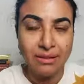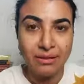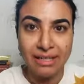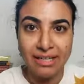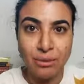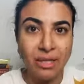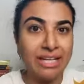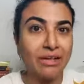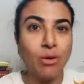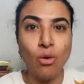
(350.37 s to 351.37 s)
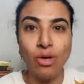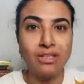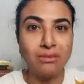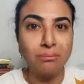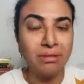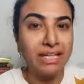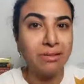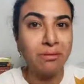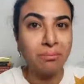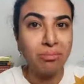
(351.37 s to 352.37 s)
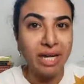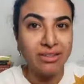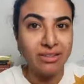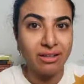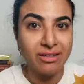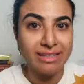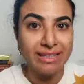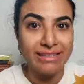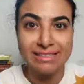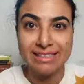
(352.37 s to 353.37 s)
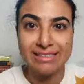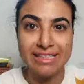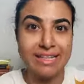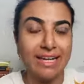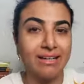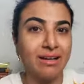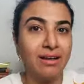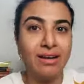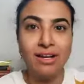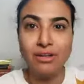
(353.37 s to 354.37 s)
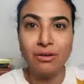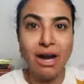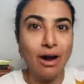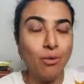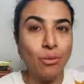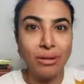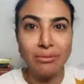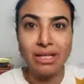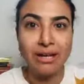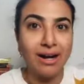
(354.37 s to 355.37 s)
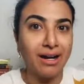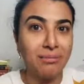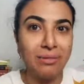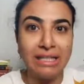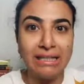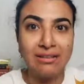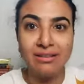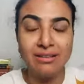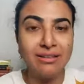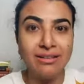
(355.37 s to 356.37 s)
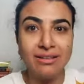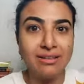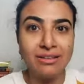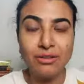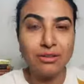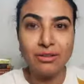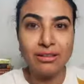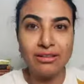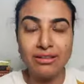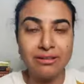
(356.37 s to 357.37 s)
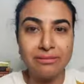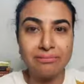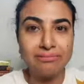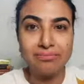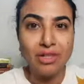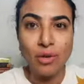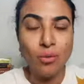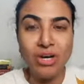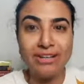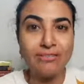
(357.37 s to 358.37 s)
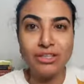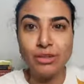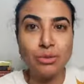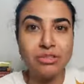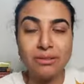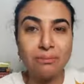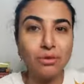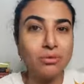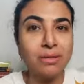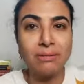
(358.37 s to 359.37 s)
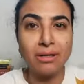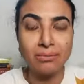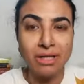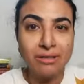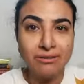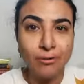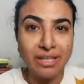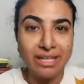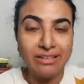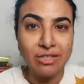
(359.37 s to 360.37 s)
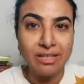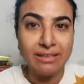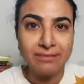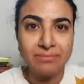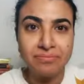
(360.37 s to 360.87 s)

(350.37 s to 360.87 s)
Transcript: Right? We can all complain about patriarchy existing and, you know, how women are being, you know, whatever, used, abused, blah, blah, blah, financially.